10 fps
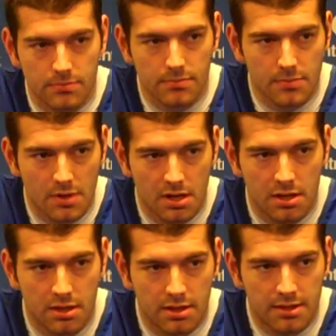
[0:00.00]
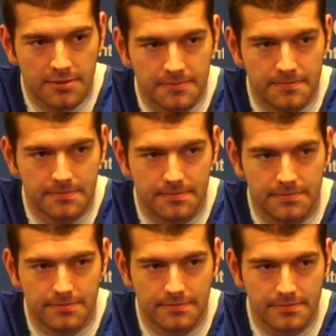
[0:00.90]
and see yourself
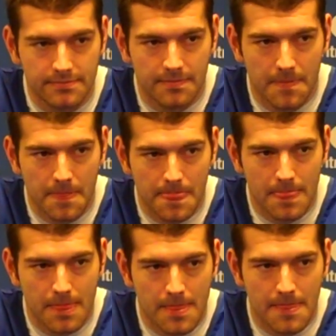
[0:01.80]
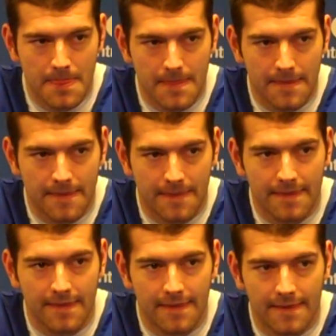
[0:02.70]
working against Sullinger
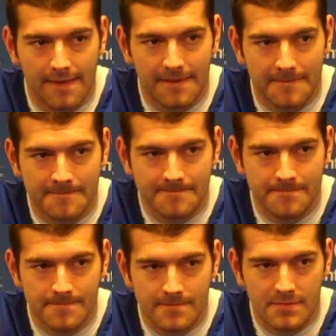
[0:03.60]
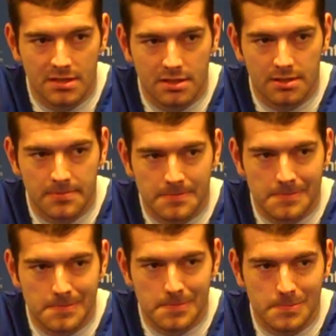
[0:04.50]
and getting things done, or
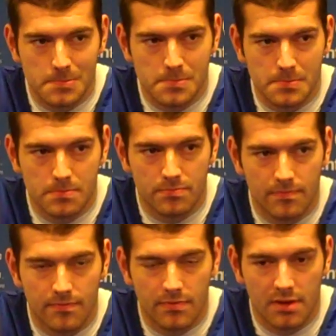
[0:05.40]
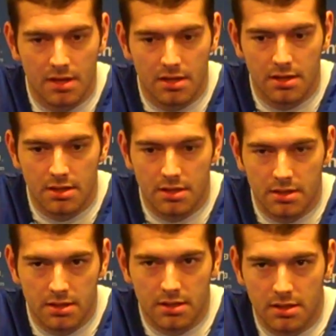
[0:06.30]
working against Zeller and getting
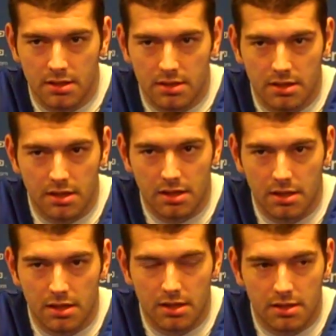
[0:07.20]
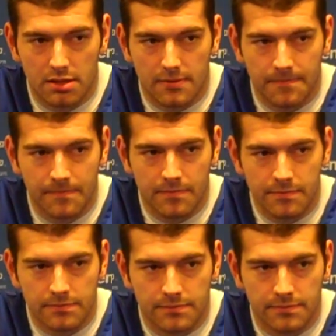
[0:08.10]
things done? What's that like to
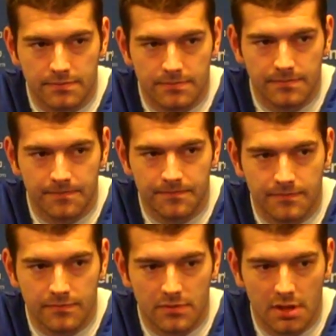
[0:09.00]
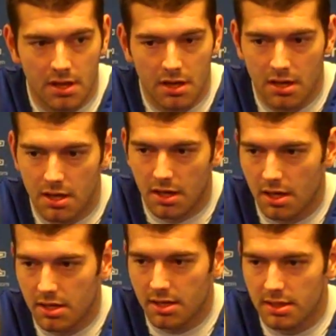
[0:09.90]
see yourself doing these
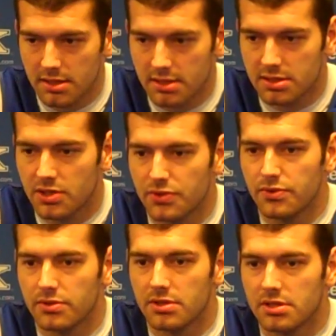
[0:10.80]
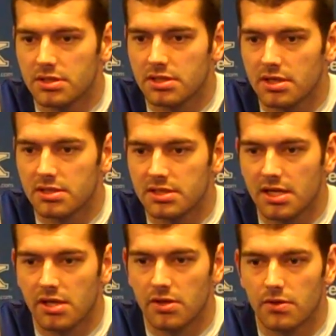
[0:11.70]
things? It's cool just
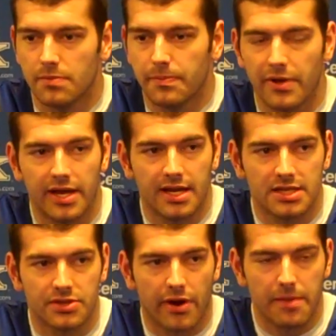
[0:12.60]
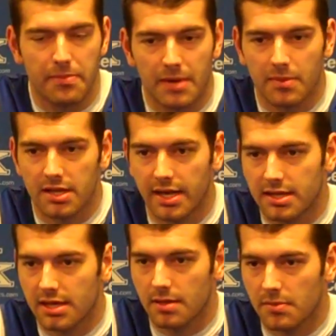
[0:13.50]
seeing you play against great big men like
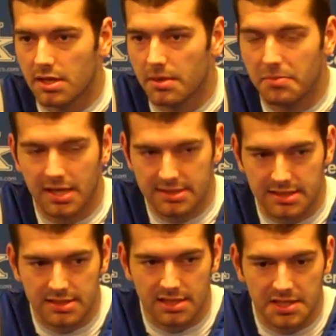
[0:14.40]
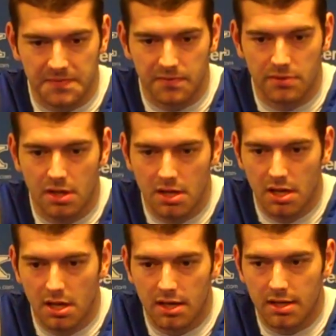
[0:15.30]
them and being successful
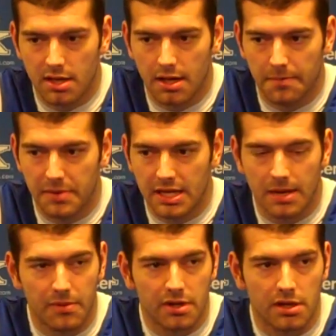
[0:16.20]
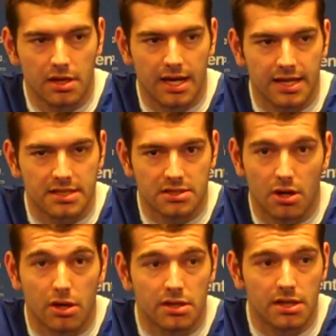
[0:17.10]
and being able to, I guess,
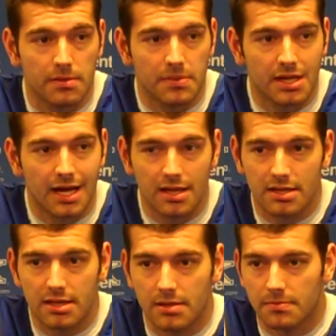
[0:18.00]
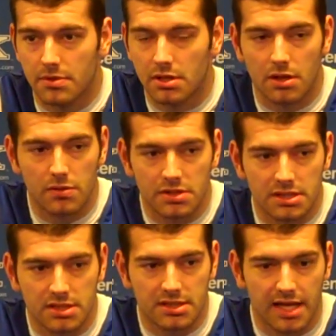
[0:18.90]
guard them and not let them, you know,
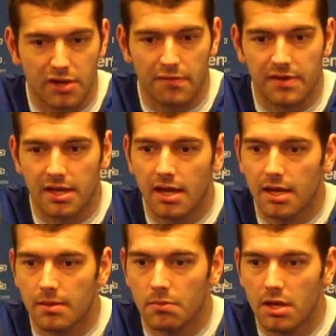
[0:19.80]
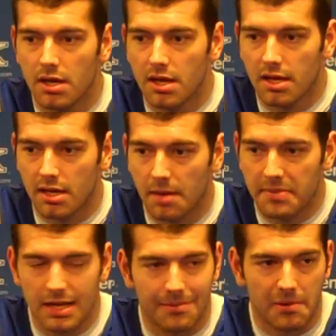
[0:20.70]
just take over the game. And
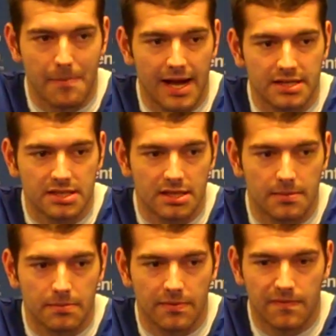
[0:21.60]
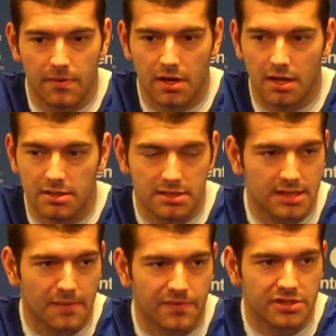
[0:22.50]
being able to match them
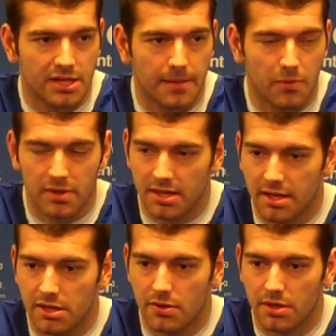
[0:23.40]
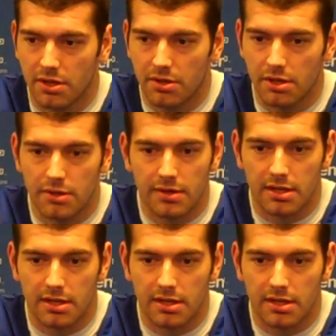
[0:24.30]
step for step on what they do and you do.